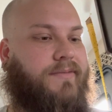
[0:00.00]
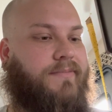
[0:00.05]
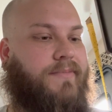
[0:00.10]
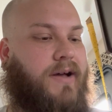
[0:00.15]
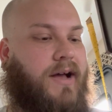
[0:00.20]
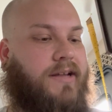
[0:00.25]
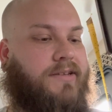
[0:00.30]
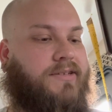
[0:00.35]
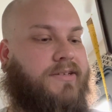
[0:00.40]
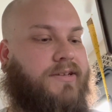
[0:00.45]

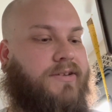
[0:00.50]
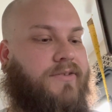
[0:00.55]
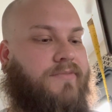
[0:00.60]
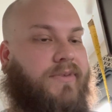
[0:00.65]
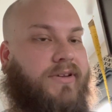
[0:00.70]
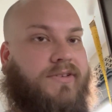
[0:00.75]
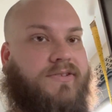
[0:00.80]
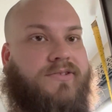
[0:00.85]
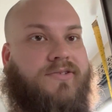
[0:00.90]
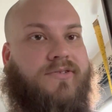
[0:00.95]
I'll tell you,
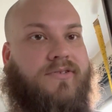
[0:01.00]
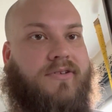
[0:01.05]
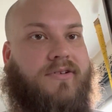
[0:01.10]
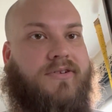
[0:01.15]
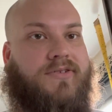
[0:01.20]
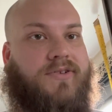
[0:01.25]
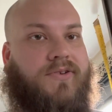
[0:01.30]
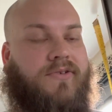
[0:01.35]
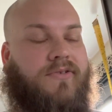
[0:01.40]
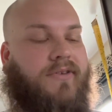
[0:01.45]
mason
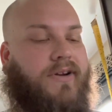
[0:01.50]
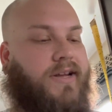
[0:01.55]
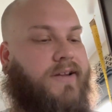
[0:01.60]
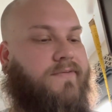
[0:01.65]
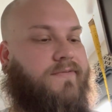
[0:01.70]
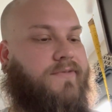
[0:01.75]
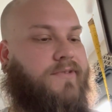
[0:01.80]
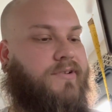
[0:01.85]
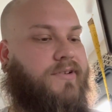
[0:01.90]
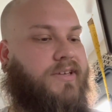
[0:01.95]
jars are
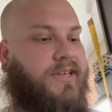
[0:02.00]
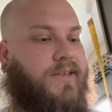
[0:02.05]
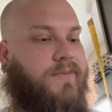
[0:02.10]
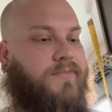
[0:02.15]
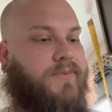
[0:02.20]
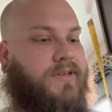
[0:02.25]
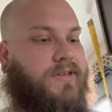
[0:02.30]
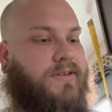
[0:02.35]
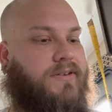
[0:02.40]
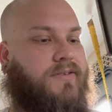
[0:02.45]
great for
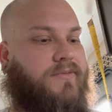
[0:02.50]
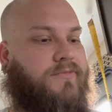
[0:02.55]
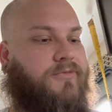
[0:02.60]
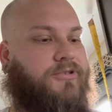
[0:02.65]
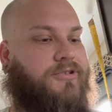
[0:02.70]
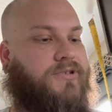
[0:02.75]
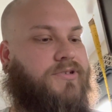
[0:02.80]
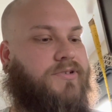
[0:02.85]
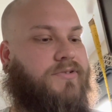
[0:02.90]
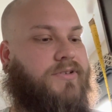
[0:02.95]
keeping the
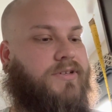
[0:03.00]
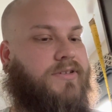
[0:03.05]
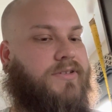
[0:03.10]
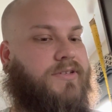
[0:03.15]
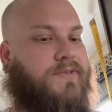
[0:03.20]
moisture in,